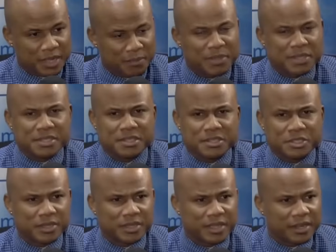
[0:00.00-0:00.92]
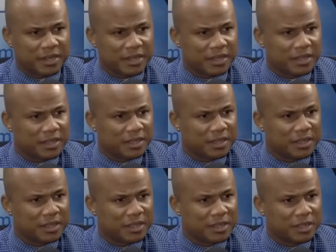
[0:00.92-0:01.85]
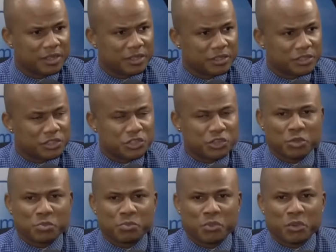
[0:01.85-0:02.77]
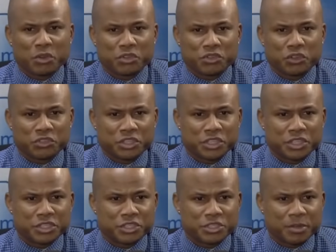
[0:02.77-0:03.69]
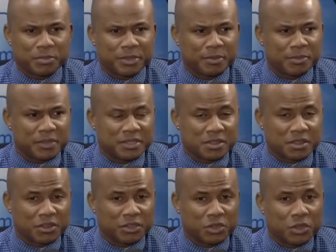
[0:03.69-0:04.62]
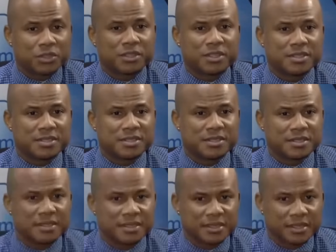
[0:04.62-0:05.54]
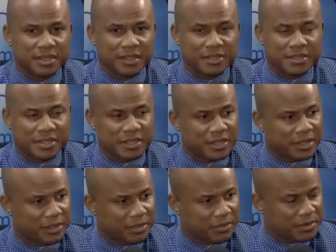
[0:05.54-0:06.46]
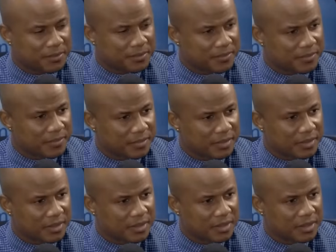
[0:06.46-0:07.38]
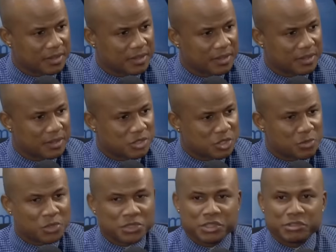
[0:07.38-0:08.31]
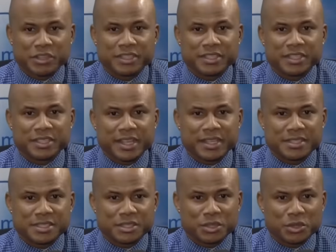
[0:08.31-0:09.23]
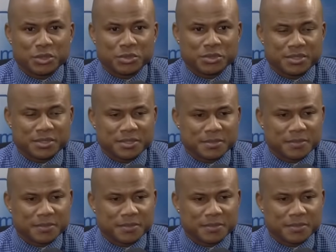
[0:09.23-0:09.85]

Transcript: businessman. He had a jerk pork, jerk chicken shop in a place called Gutters in St. Catherine. So Busty rented Nancy the house.